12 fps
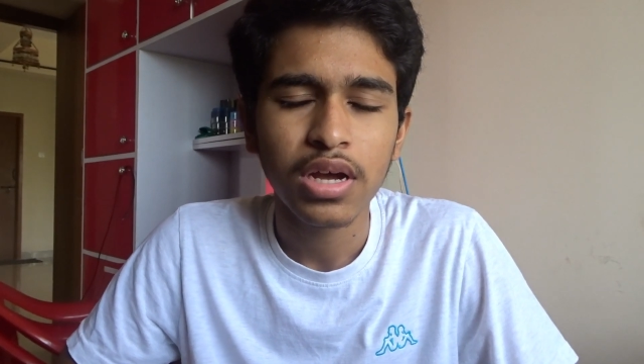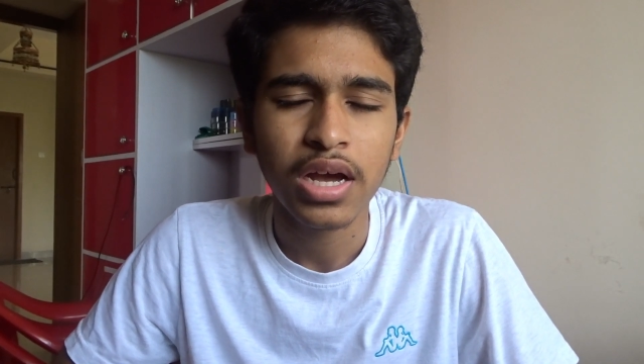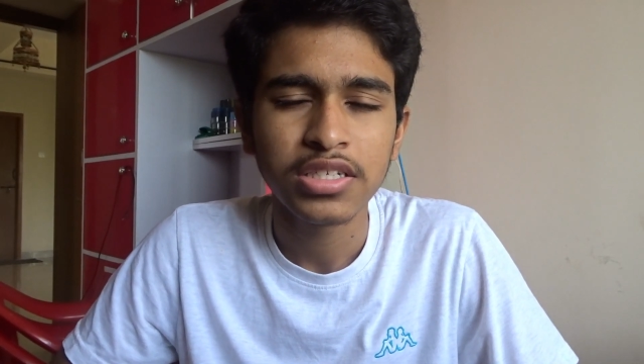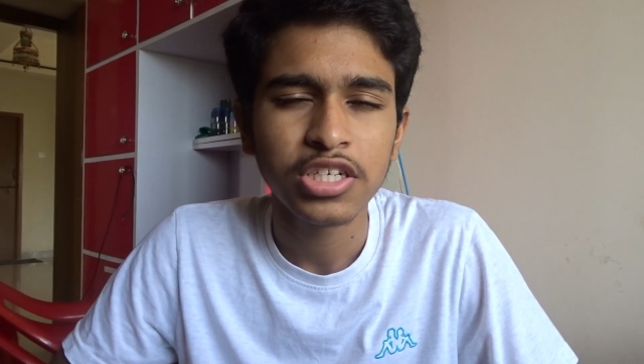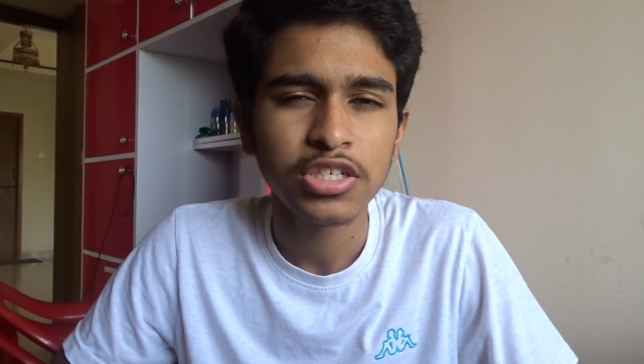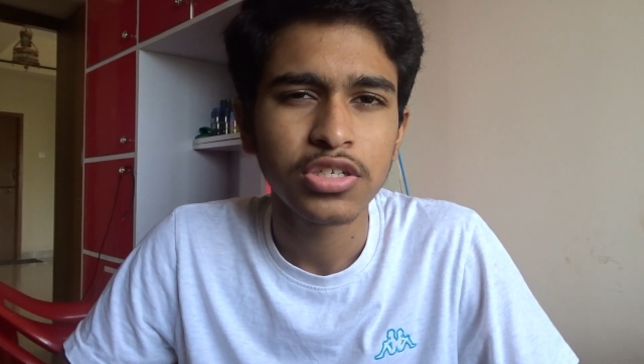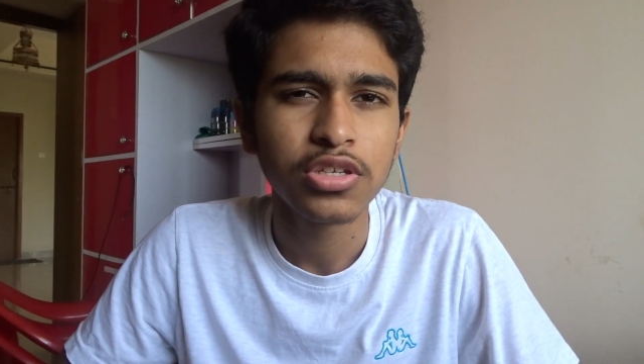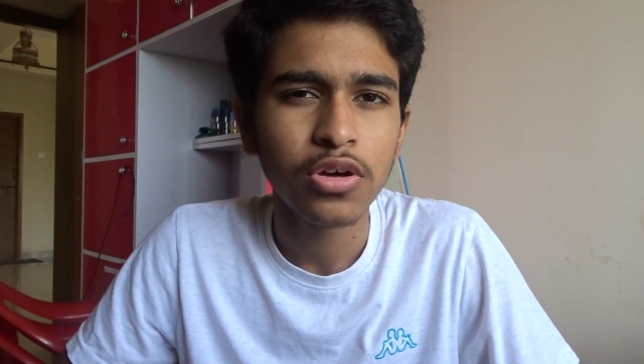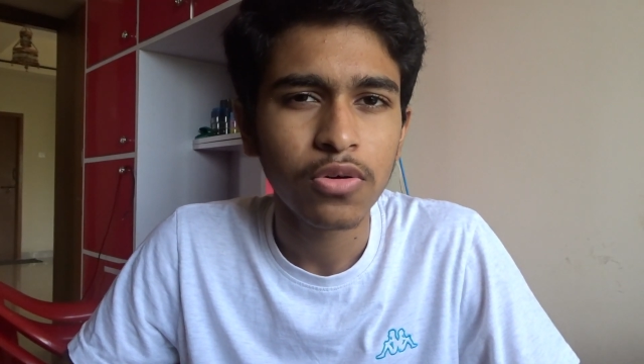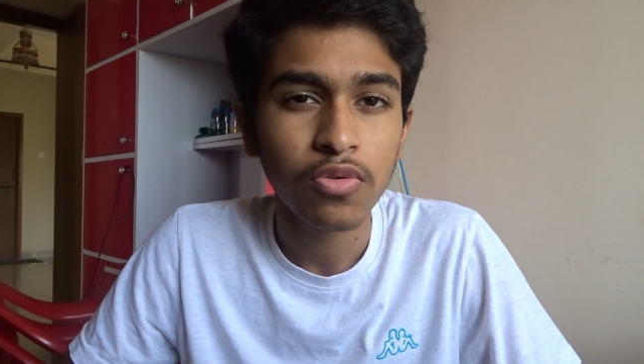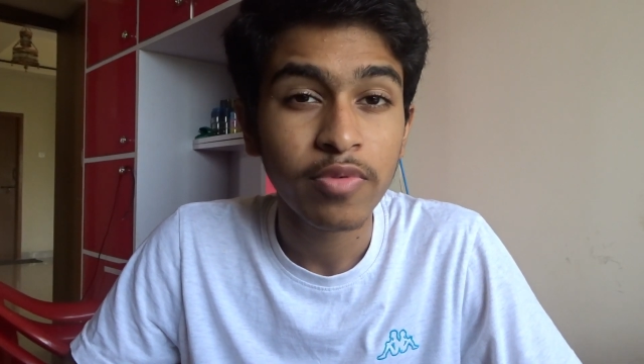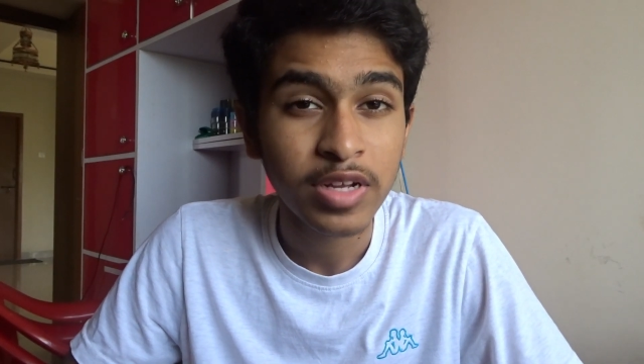I just
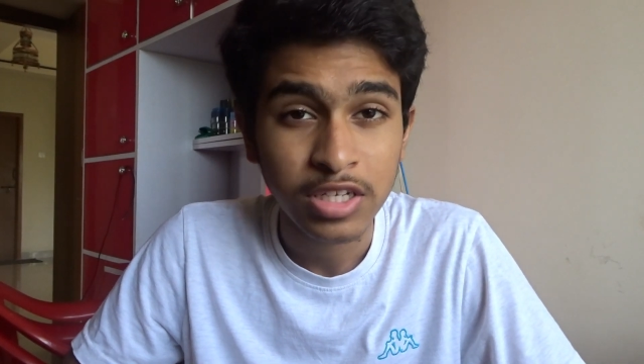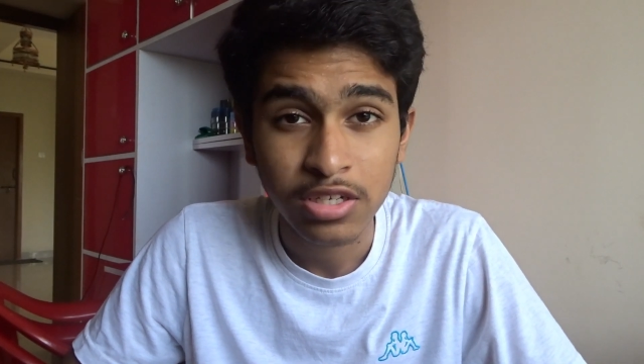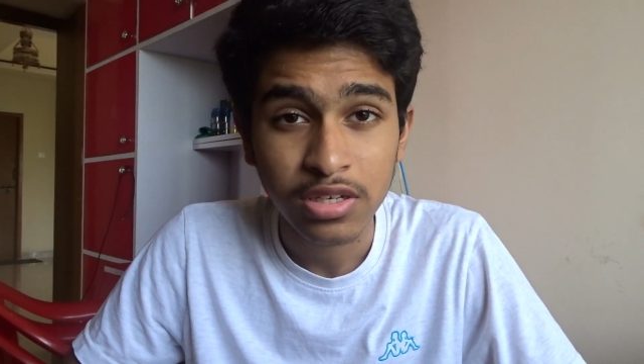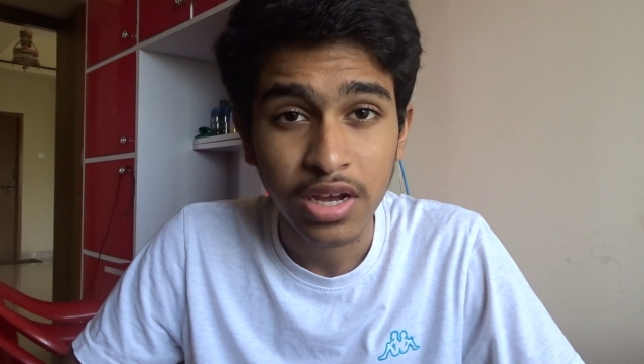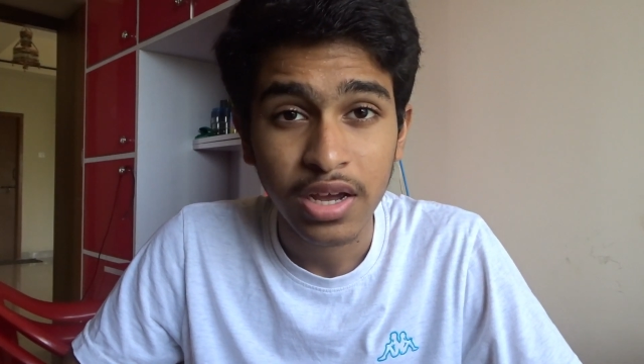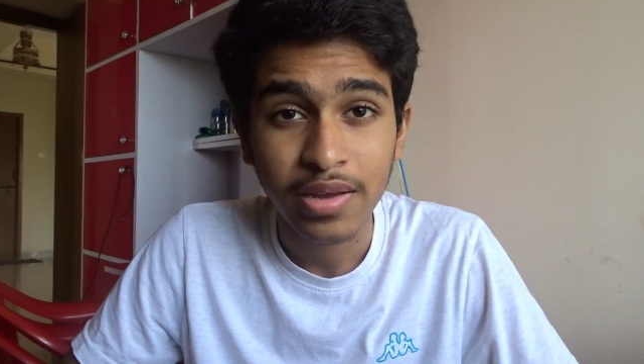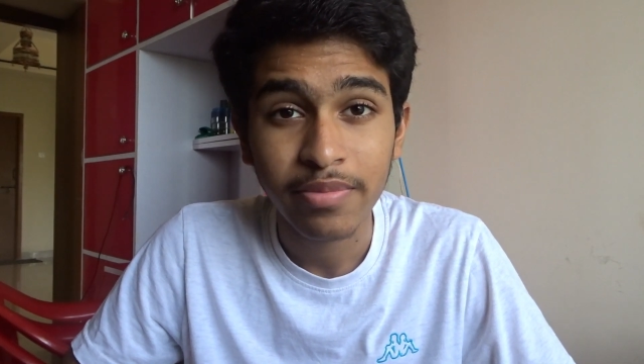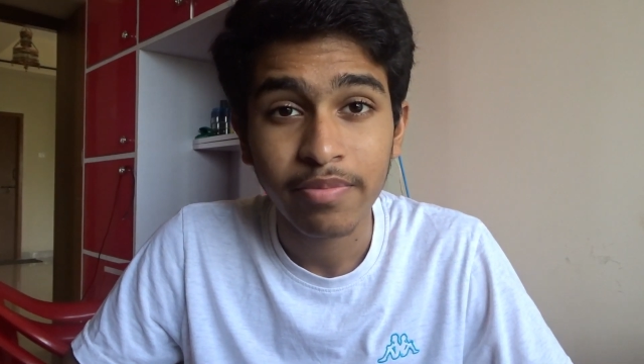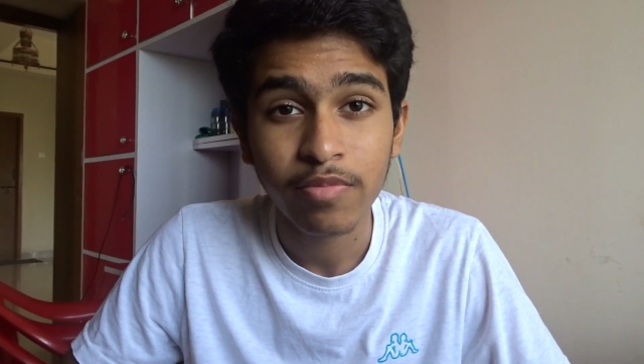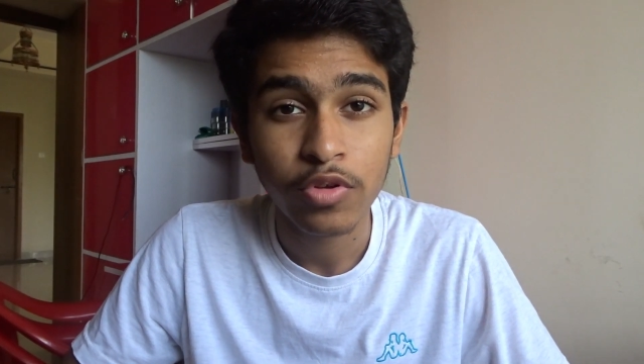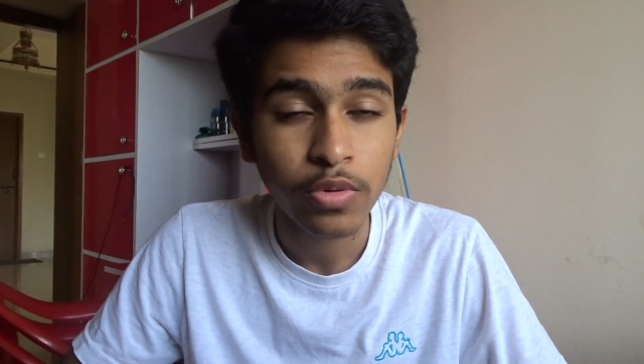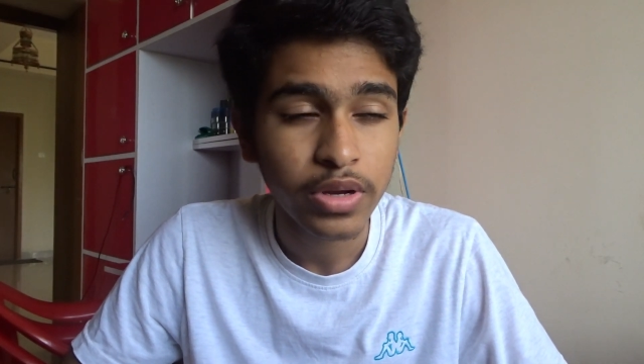don't waste
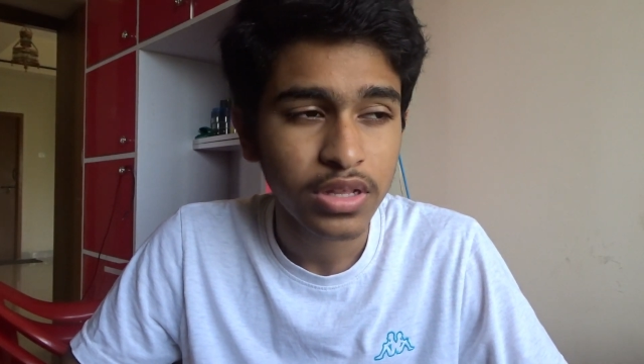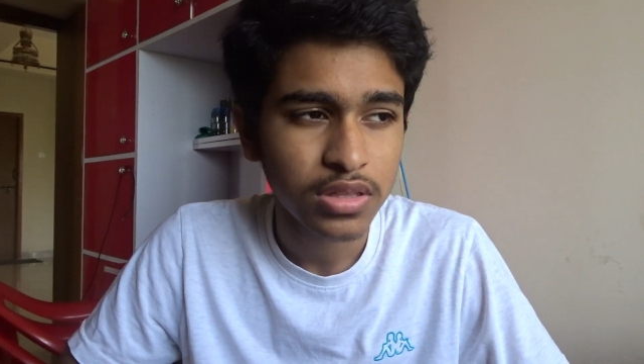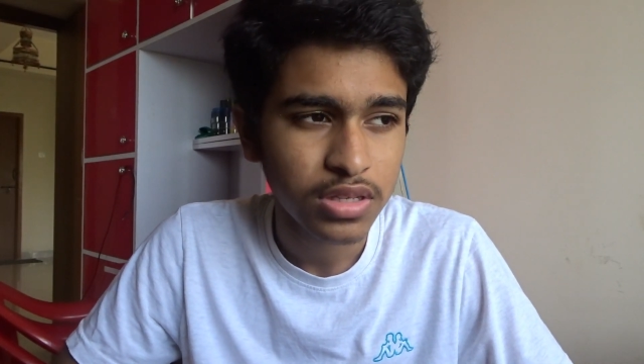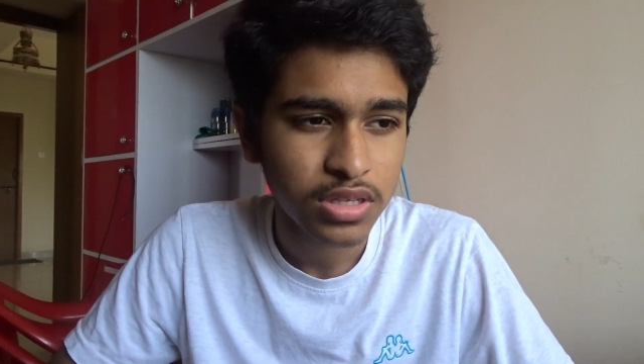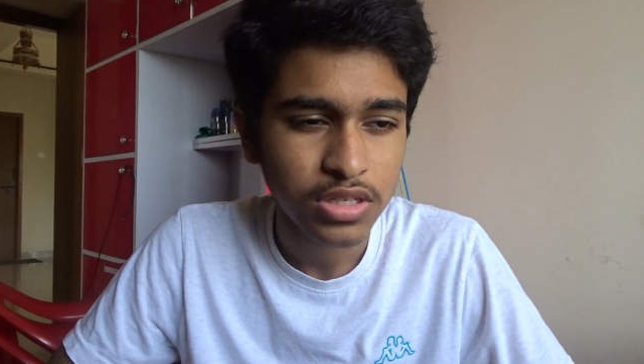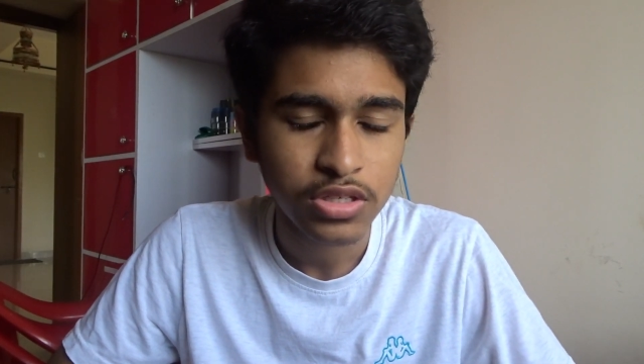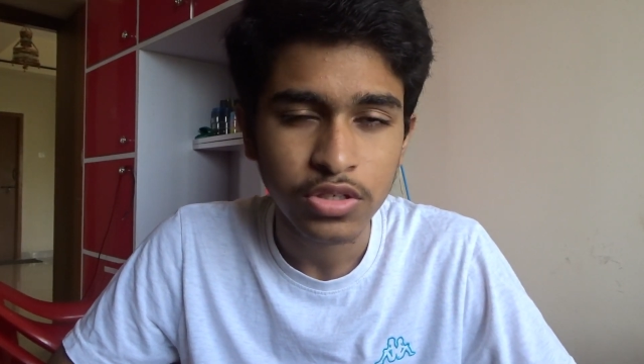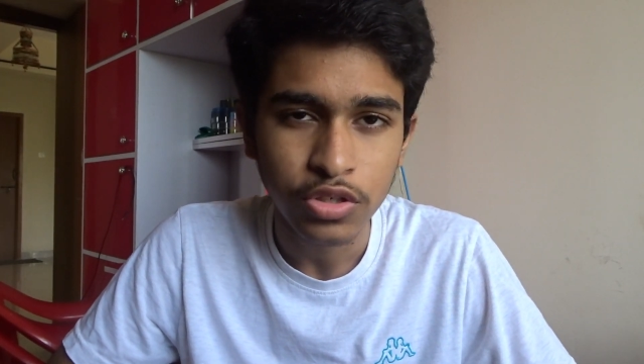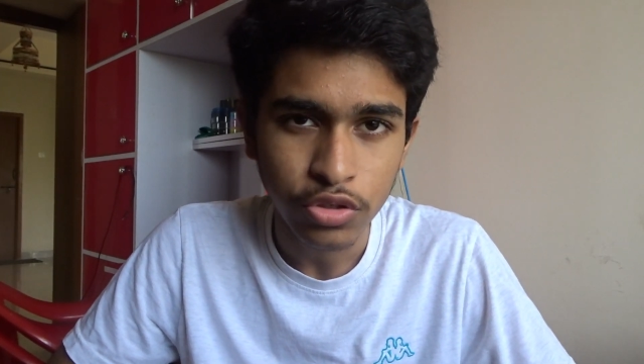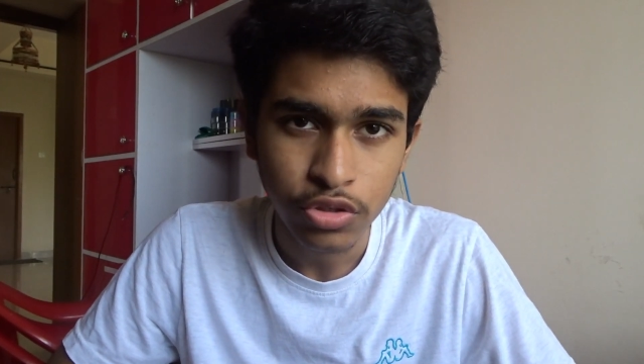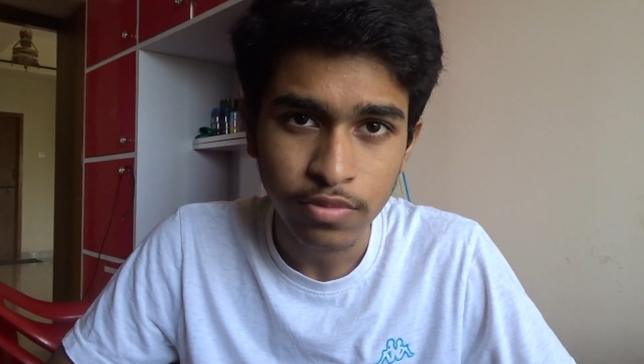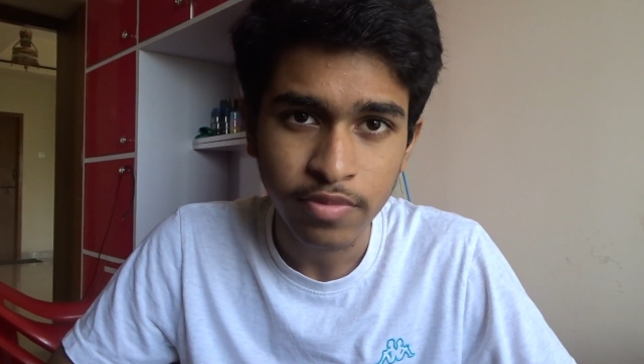time doing these
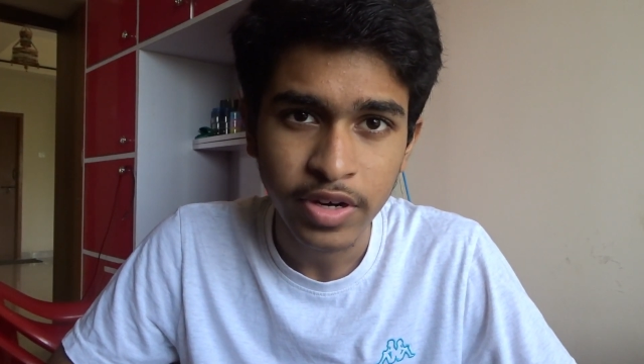YouTube